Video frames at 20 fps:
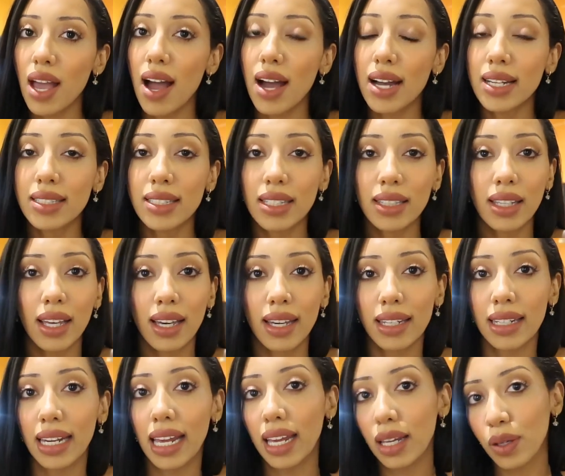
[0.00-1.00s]
I did like
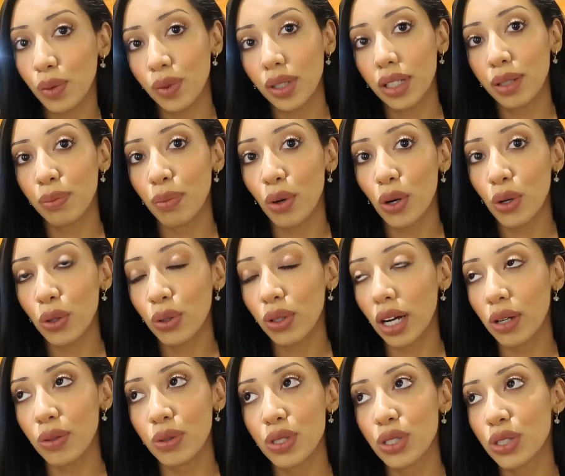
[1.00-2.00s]
an eight week bulk.
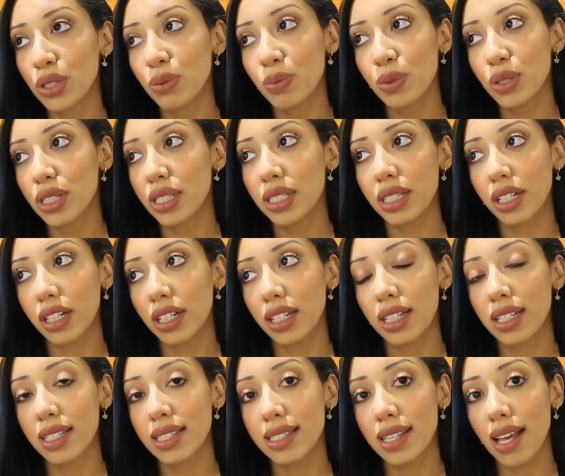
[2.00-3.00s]
I was super
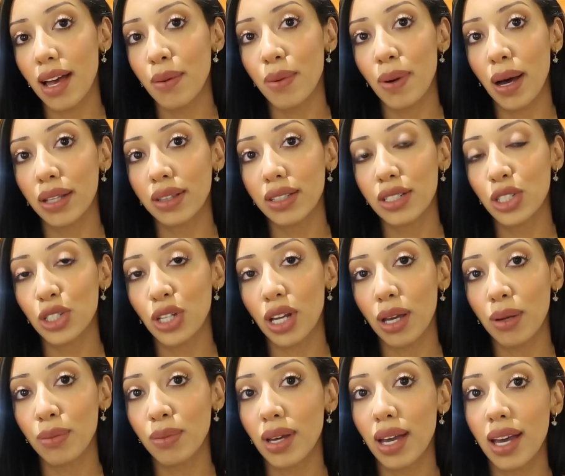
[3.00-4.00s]
serious about the
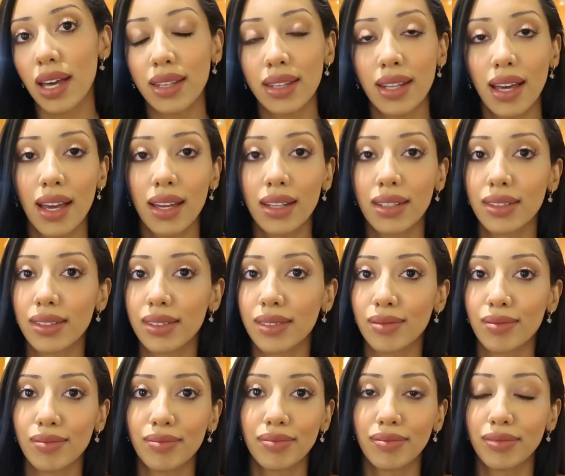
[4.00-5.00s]
gym and then,
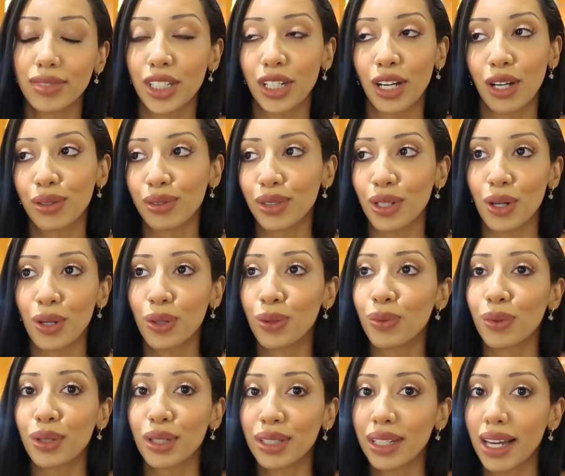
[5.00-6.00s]
you know, the whole
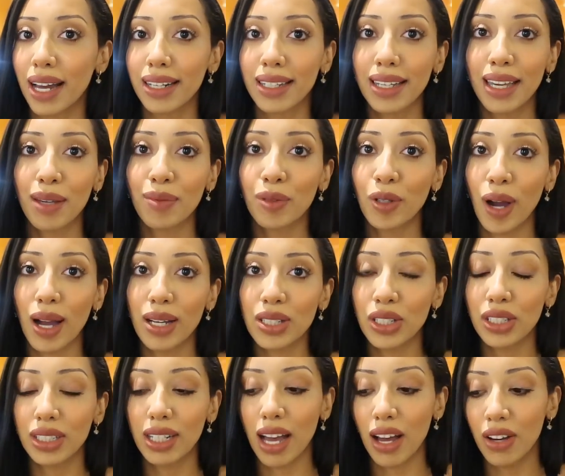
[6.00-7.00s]
world kind of came
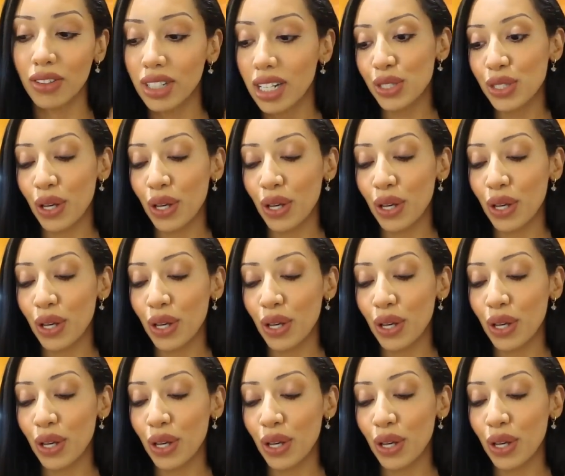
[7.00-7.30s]
crashing down.